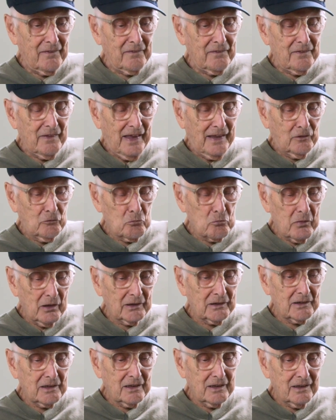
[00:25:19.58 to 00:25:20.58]
That
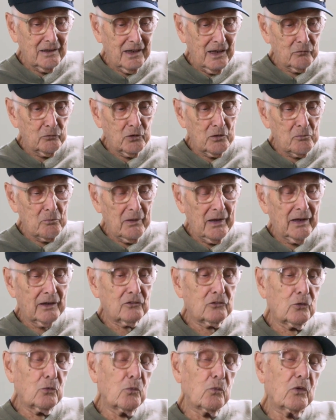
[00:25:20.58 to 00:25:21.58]
Monday, I went
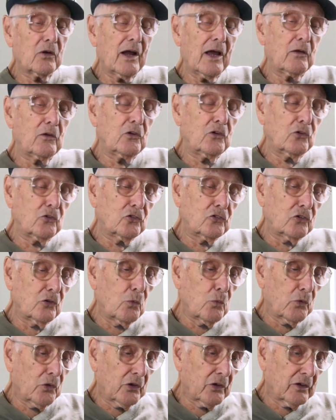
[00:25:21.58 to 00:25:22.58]
back to where I used
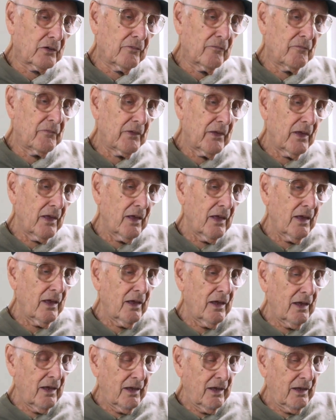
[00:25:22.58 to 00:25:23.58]
to work,
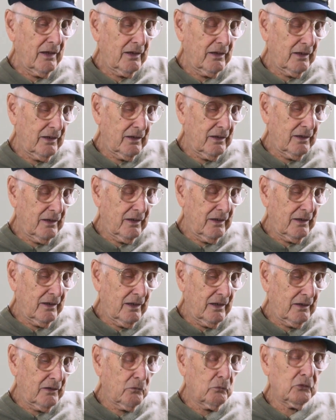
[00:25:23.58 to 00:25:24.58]

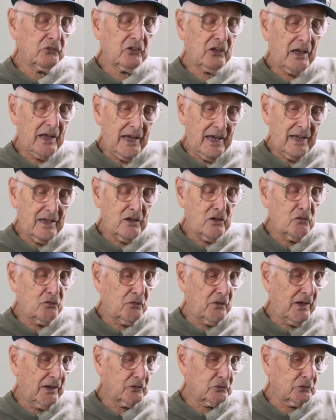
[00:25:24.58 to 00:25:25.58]
and it was a canning
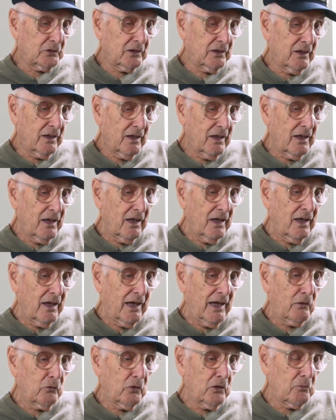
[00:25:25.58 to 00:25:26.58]
factory.
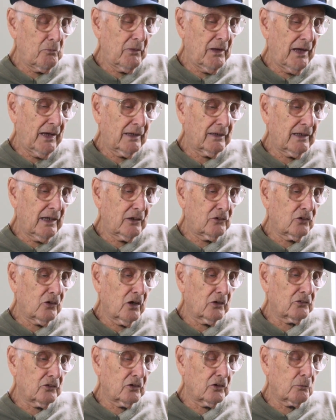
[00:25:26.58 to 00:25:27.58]
I went back and I
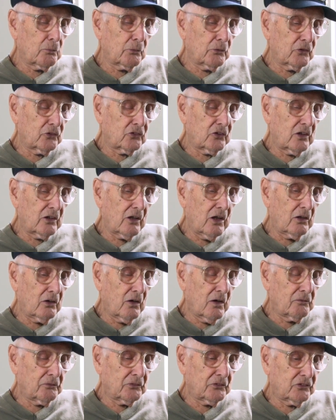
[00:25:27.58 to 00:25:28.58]
talked to the personnel
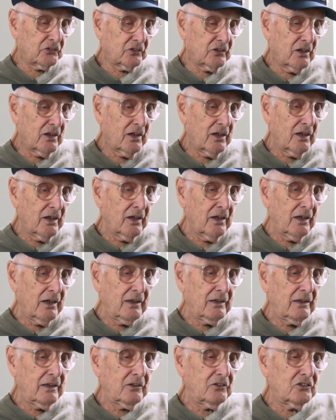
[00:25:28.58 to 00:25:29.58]
office,
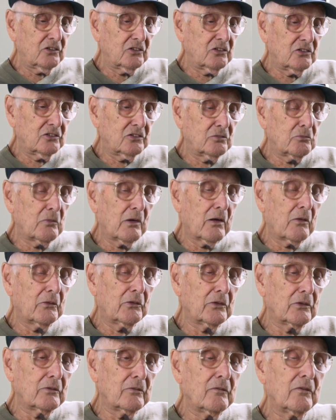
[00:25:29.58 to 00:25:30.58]
and they says,
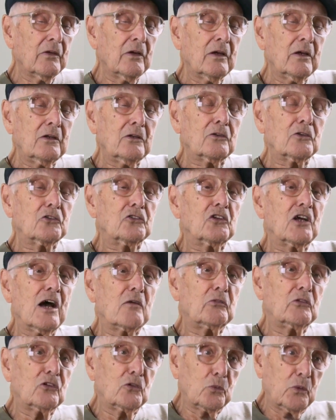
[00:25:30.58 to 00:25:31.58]
Mario, your
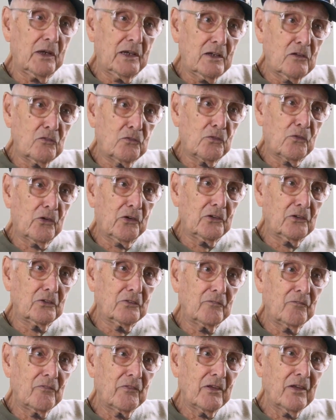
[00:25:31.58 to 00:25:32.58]
job is waiting for
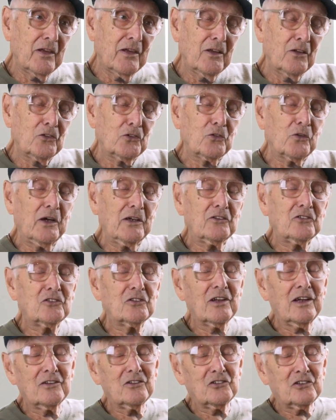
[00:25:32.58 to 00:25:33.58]
you. So I
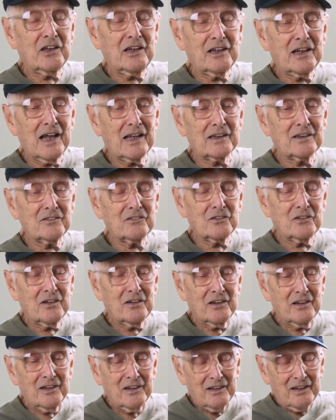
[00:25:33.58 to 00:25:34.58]
stayed
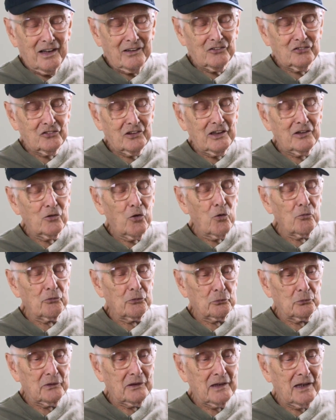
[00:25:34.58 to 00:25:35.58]
home
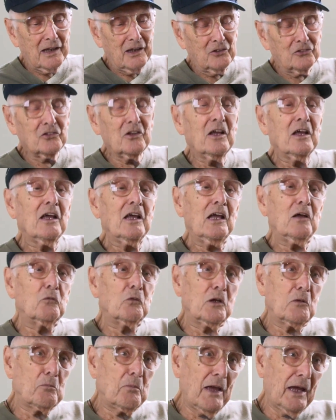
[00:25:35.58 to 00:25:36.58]
3 days and
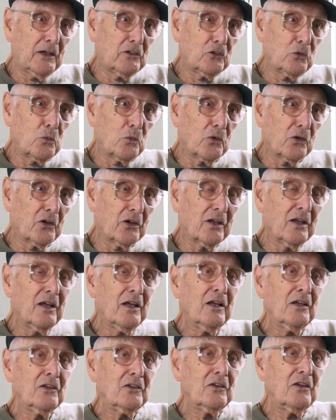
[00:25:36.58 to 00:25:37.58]
went back to work
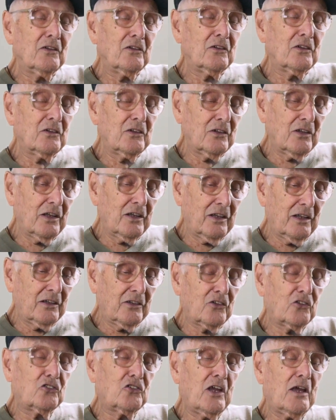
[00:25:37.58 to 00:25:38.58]

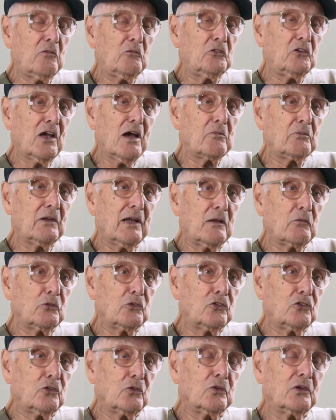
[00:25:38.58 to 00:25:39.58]
in the same job that I
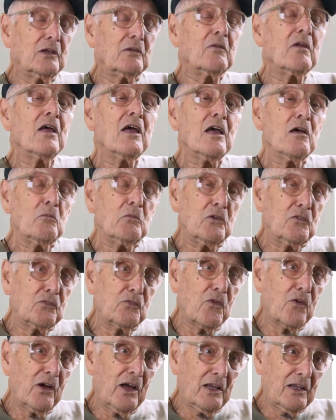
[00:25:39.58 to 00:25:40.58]
was doing
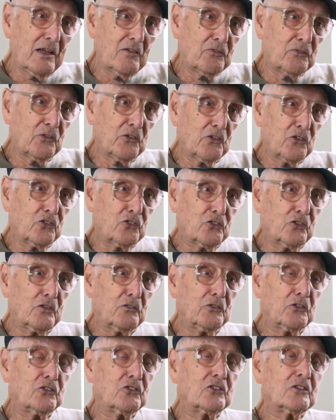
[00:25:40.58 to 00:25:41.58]
before I left for the
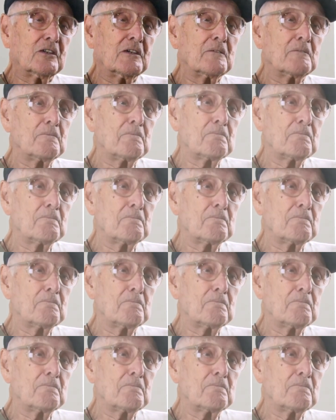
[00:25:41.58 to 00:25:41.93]
service.